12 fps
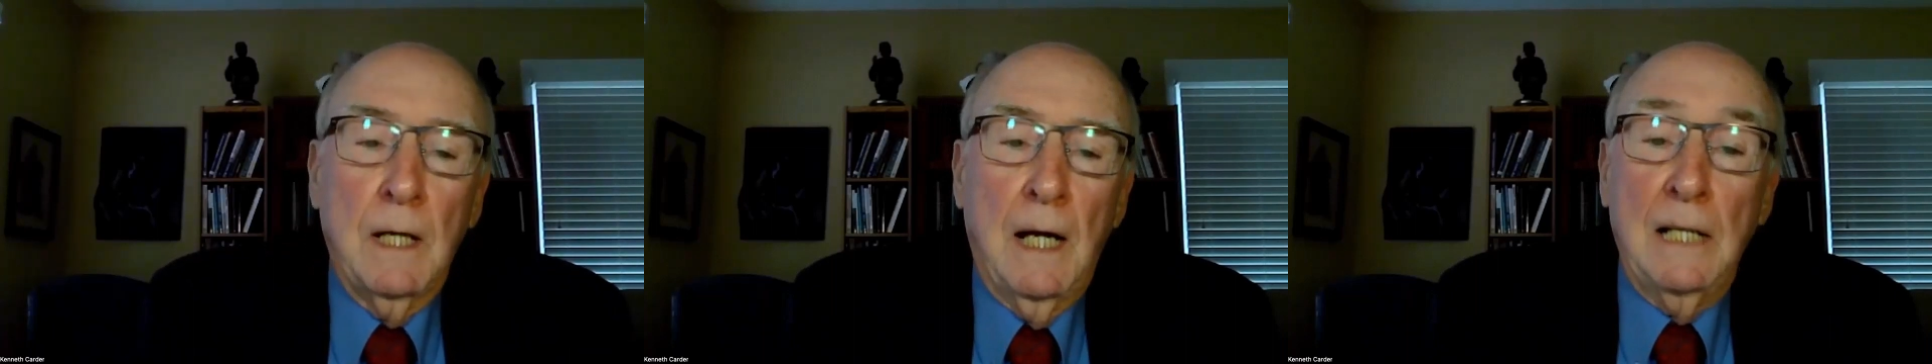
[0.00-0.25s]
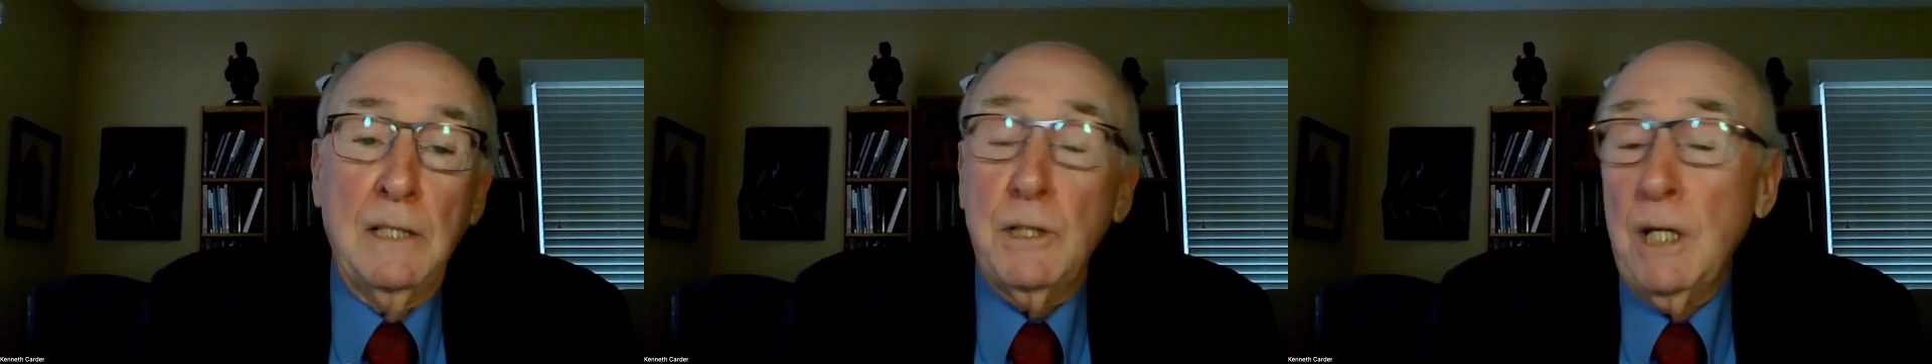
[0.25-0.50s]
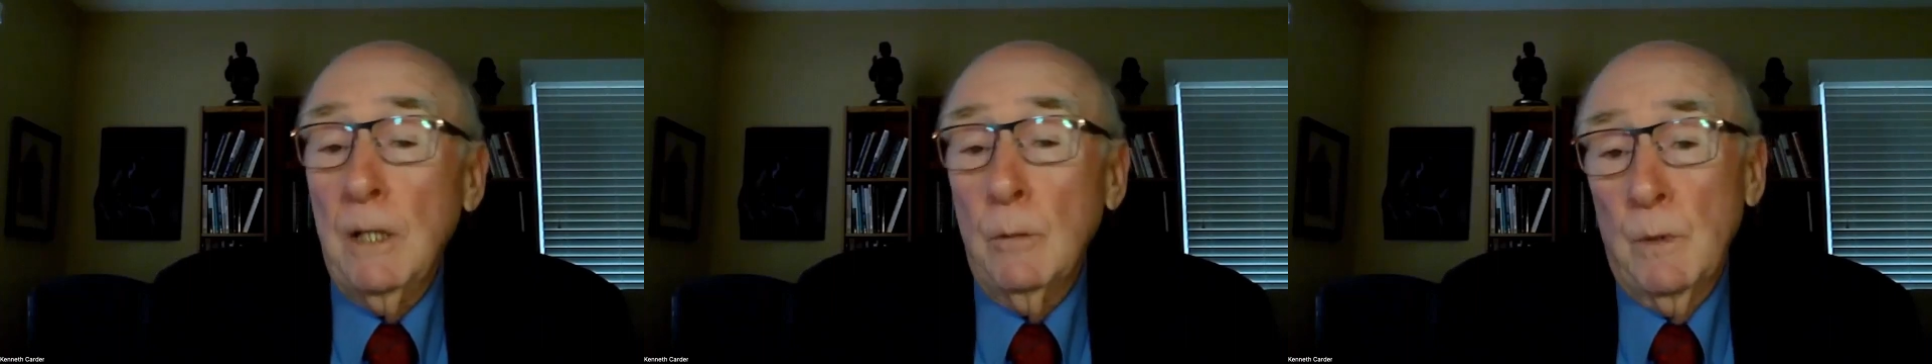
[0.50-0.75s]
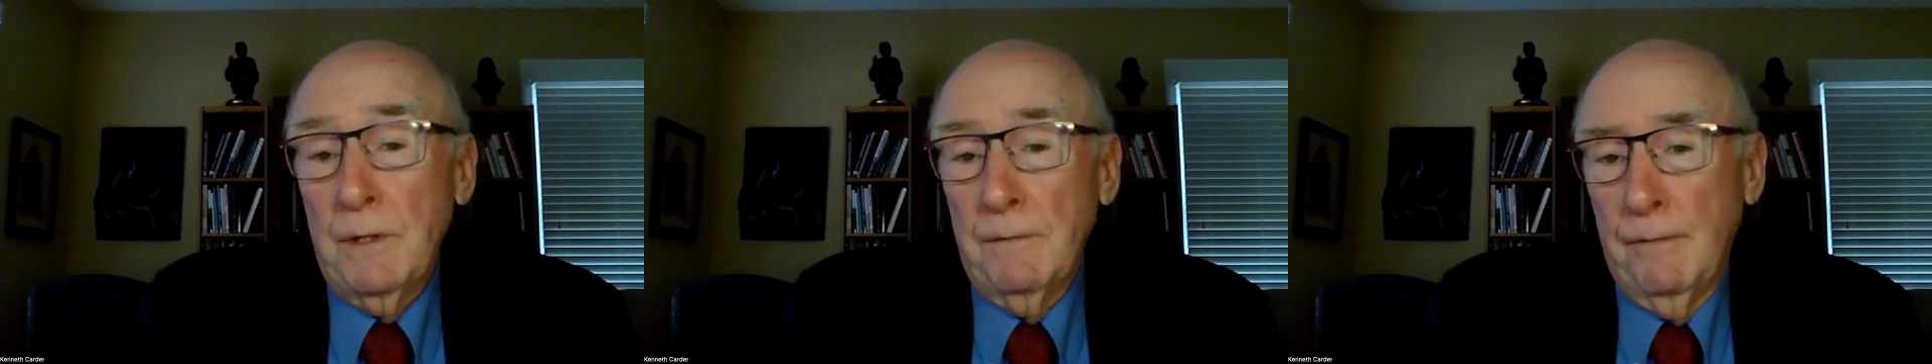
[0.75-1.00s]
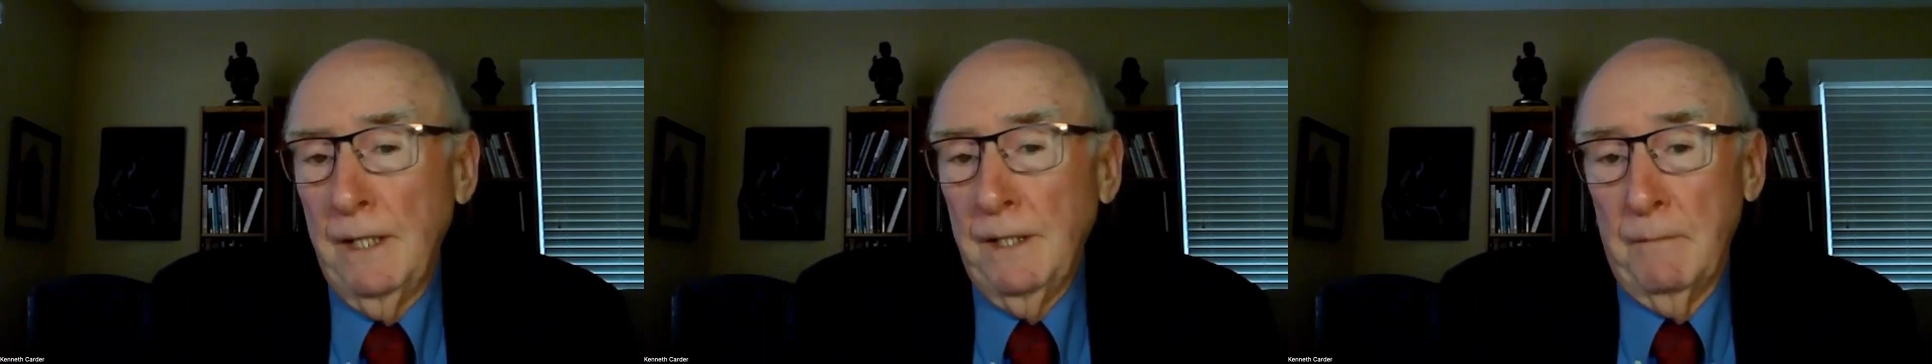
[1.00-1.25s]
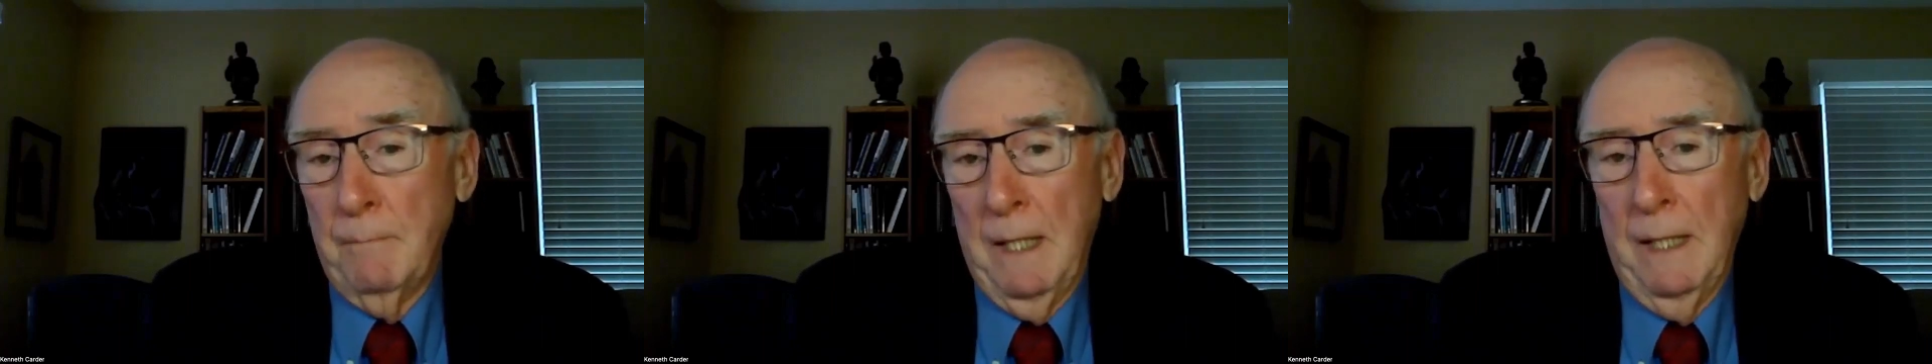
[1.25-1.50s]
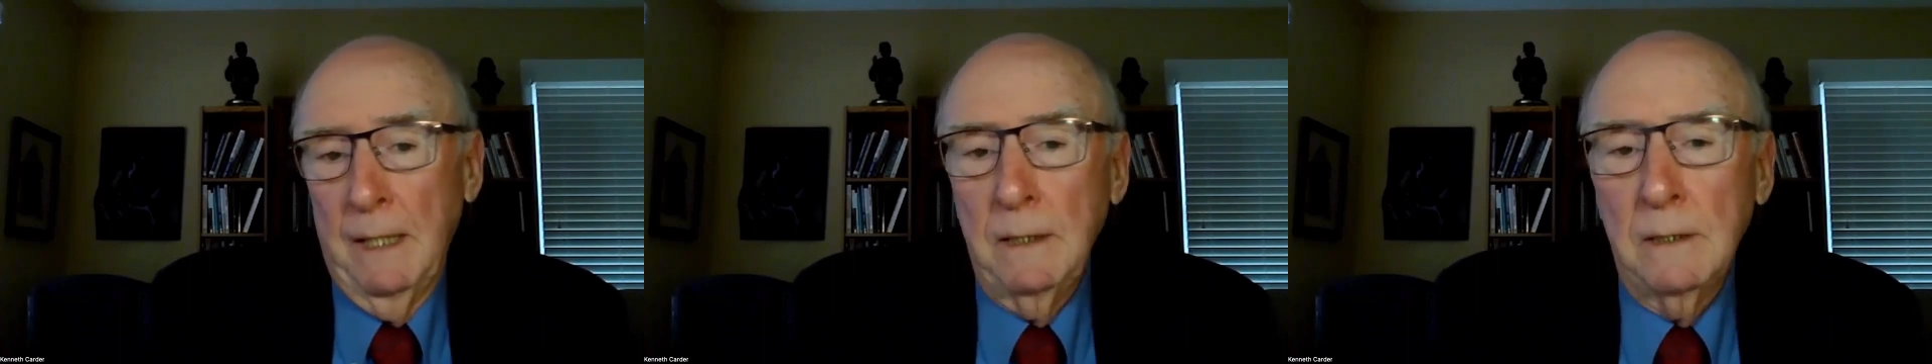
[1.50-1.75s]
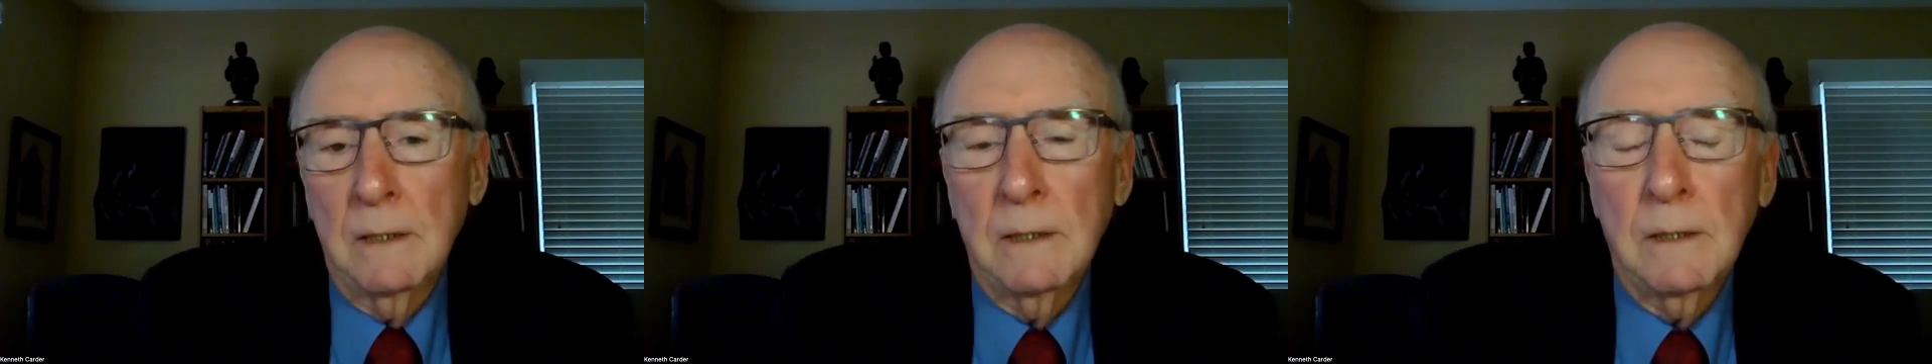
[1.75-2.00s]
I shared with a friend of
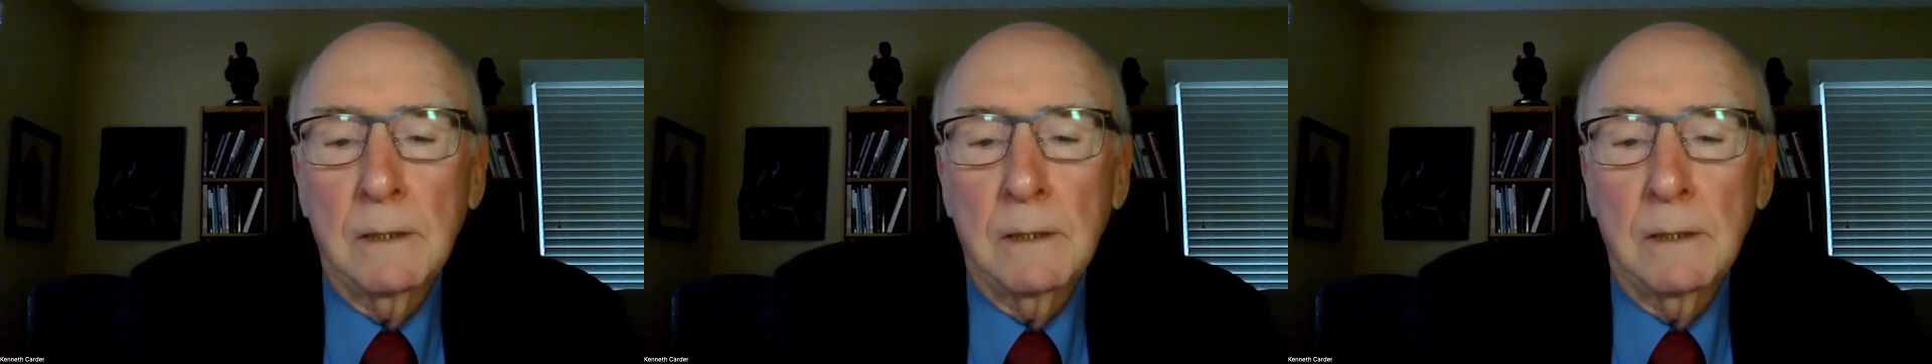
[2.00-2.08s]
mine,